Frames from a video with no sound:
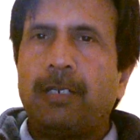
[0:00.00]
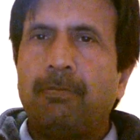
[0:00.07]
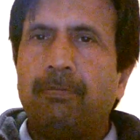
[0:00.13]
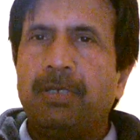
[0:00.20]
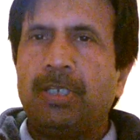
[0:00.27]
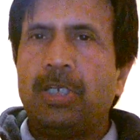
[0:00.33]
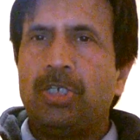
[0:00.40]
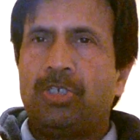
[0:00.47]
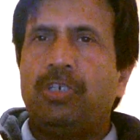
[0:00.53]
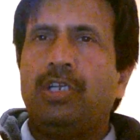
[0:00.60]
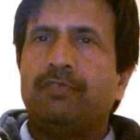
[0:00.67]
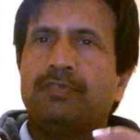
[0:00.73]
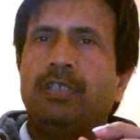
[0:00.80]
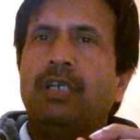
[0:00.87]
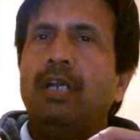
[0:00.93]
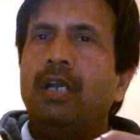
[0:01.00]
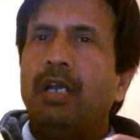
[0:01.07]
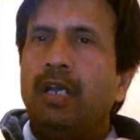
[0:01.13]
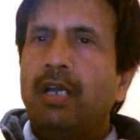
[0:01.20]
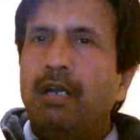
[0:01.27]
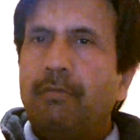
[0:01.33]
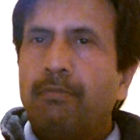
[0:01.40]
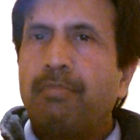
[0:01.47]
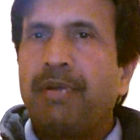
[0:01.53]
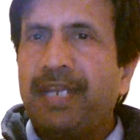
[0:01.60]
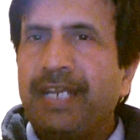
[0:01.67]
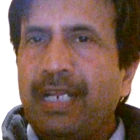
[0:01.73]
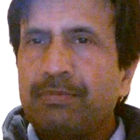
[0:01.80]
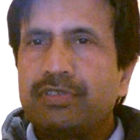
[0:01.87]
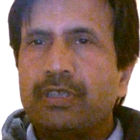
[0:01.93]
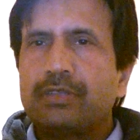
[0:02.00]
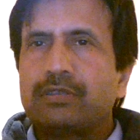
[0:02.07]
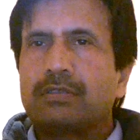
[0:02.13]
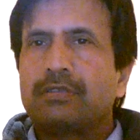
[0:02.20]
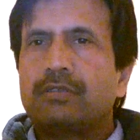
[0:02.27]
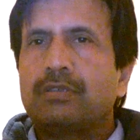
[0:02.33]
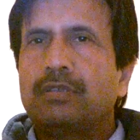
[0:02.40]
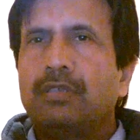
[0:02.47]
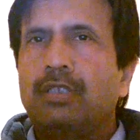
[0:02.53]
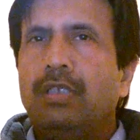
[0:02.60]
complication of the brain abscess.